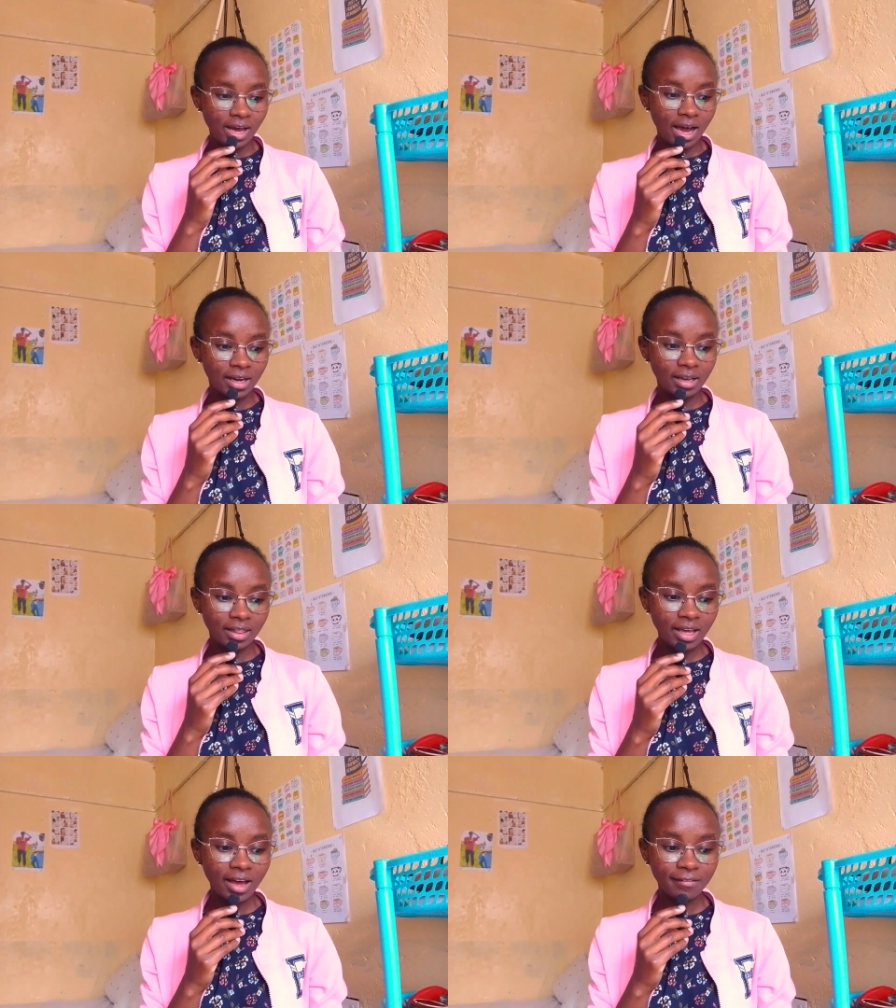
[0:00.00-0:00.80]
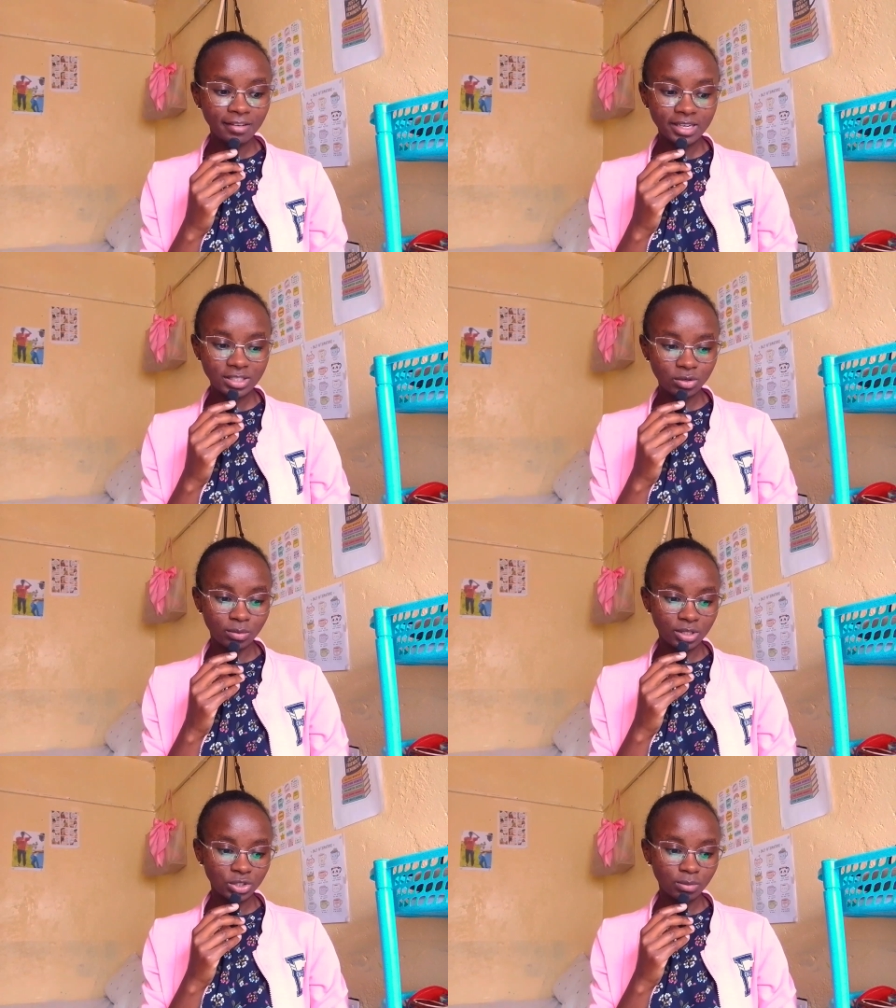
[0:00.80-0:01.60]
and there are various
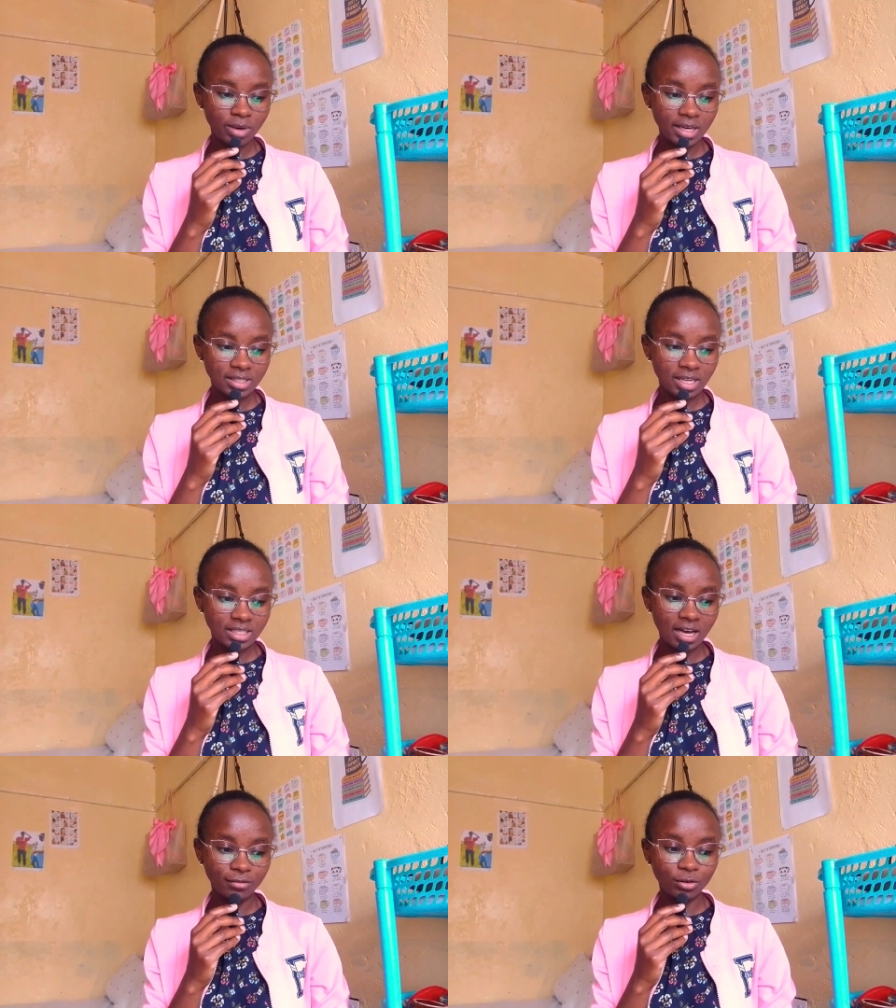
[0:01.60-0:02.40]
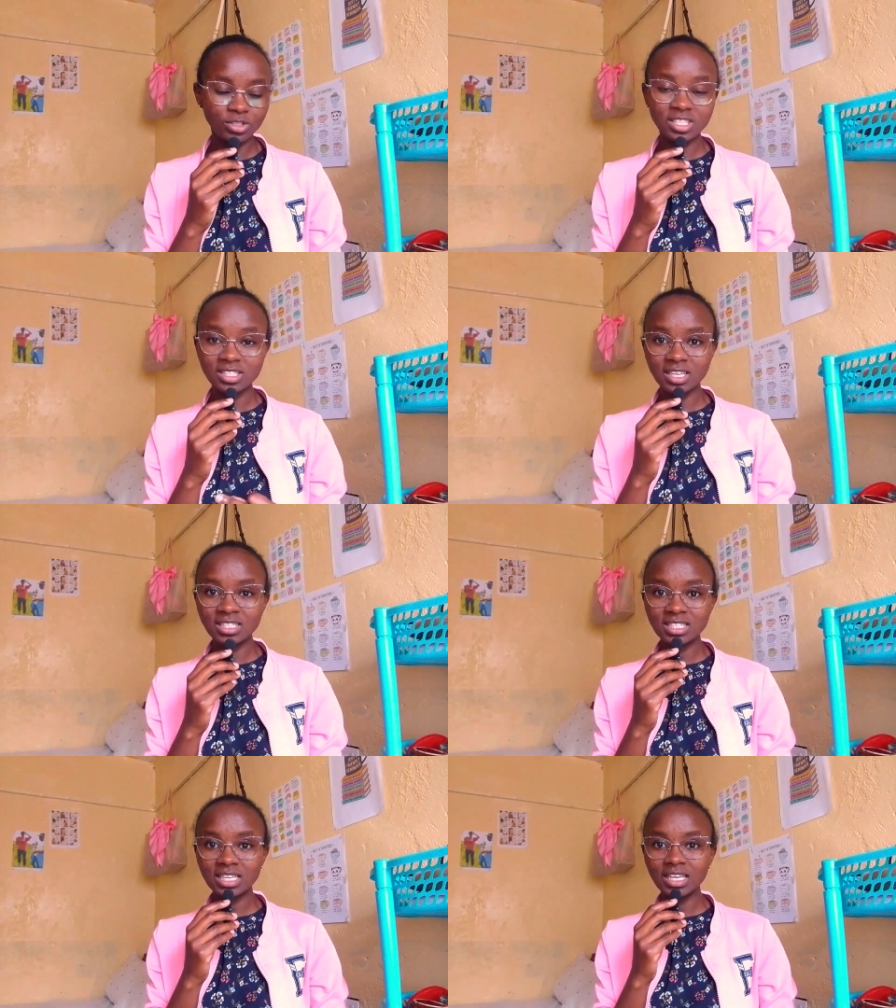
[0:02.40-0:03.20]
commercial banks that have
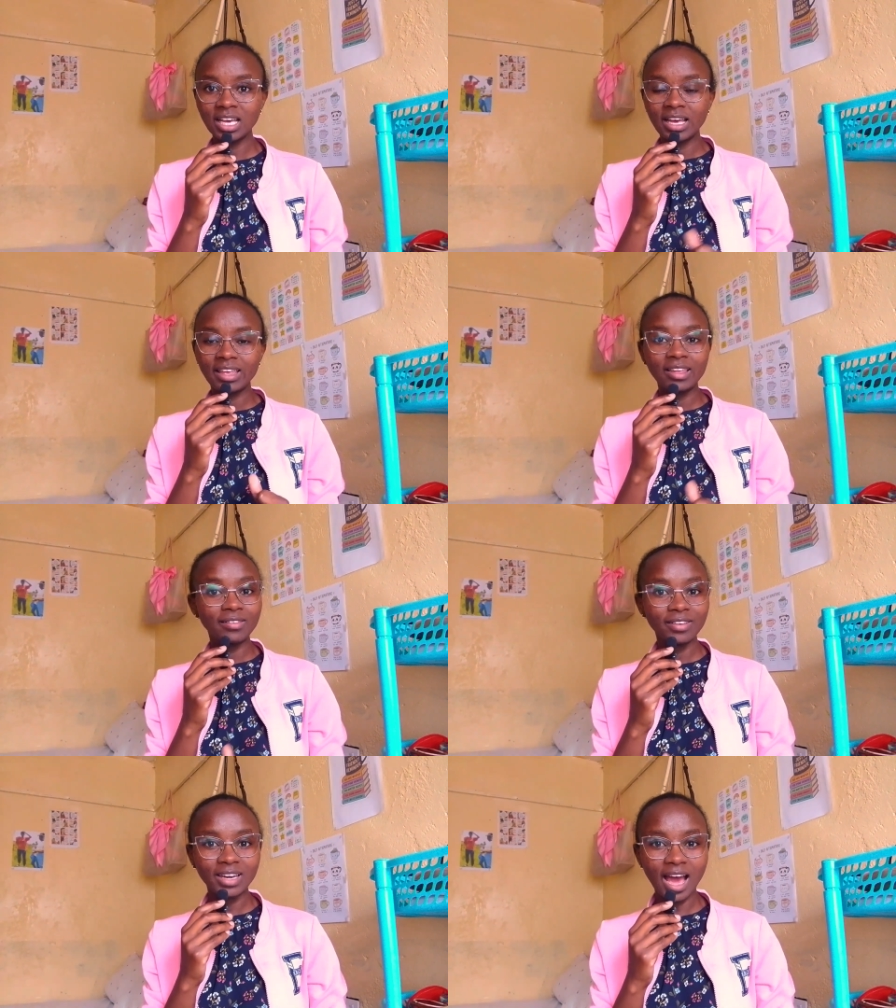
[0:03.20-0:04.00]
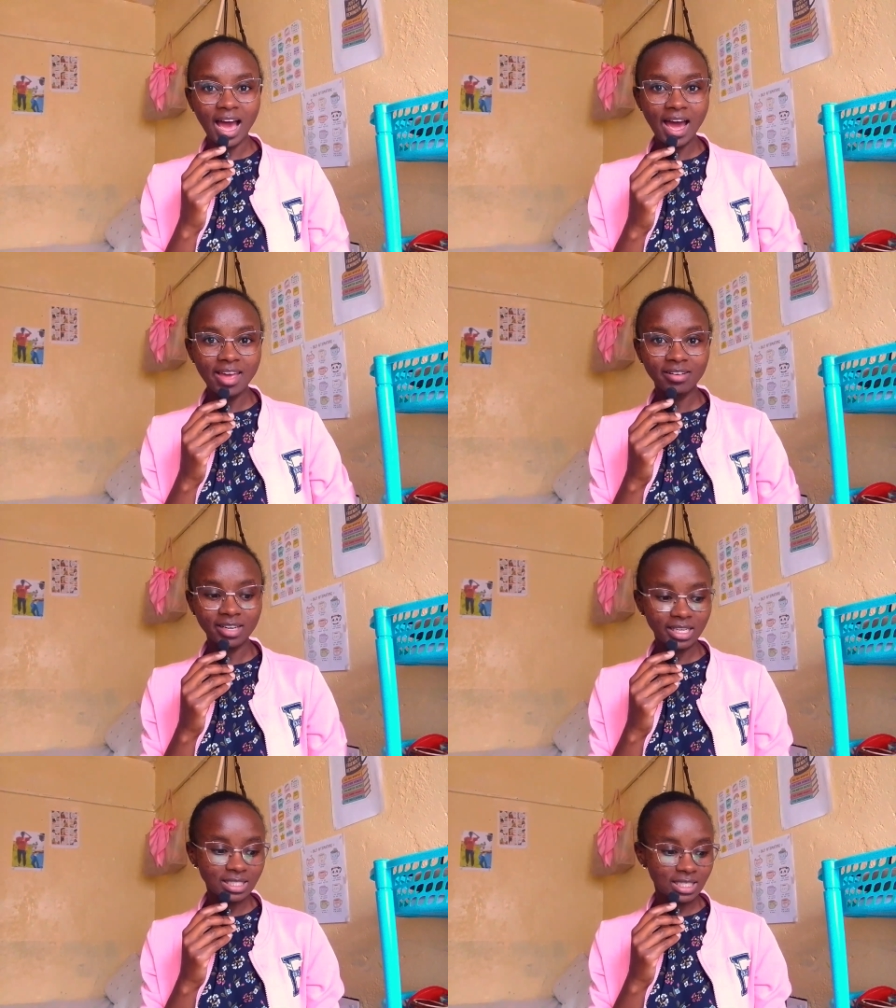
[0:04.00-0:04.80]
consistently given a higher
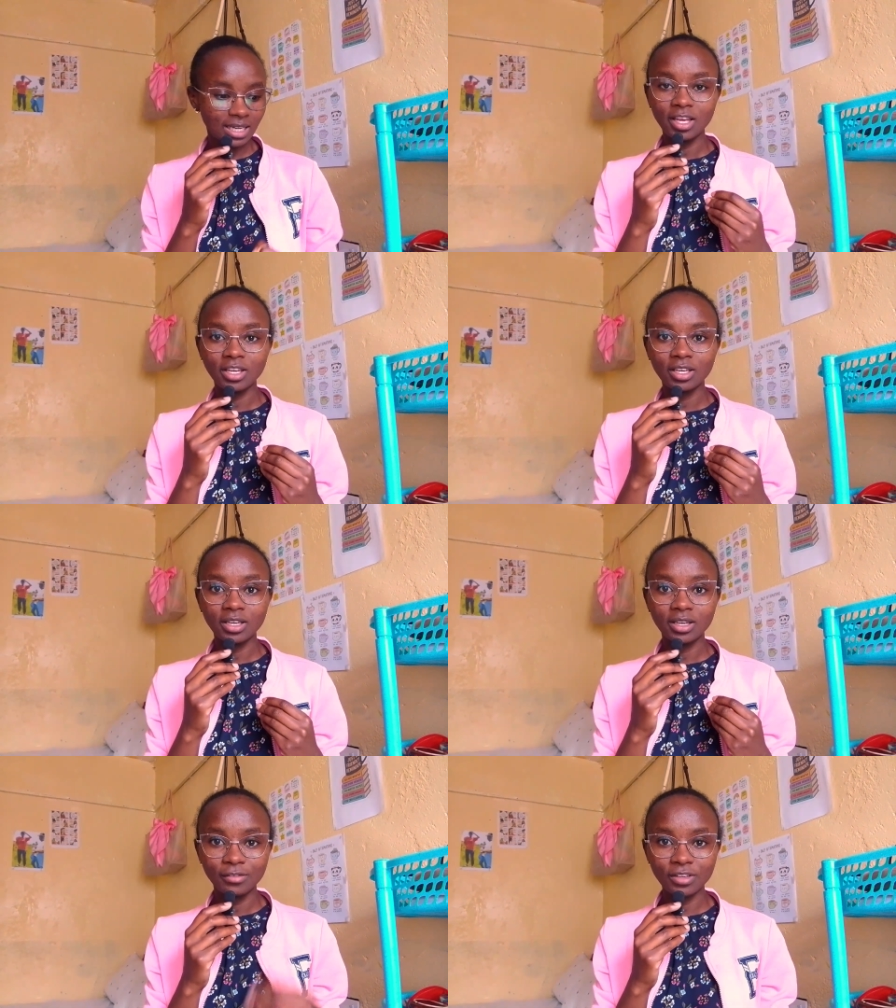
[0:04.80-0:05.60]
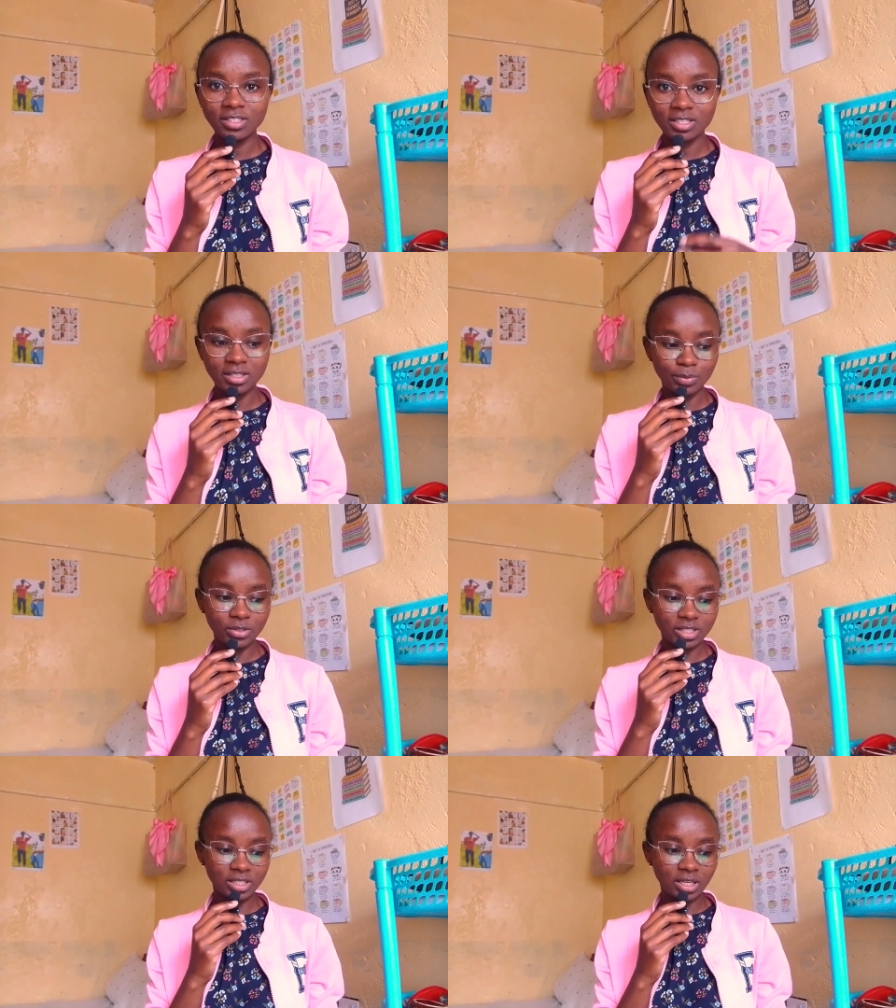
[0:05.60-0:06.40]
rate in fixed
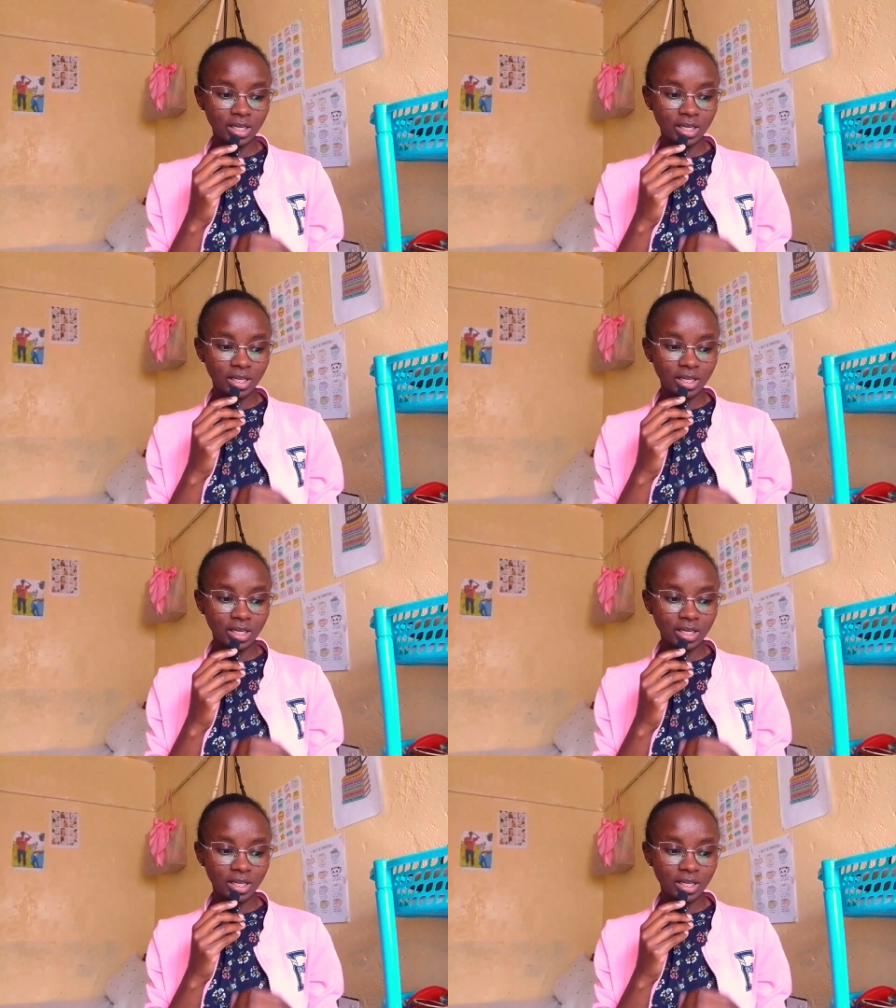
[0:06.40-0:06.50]
deposit.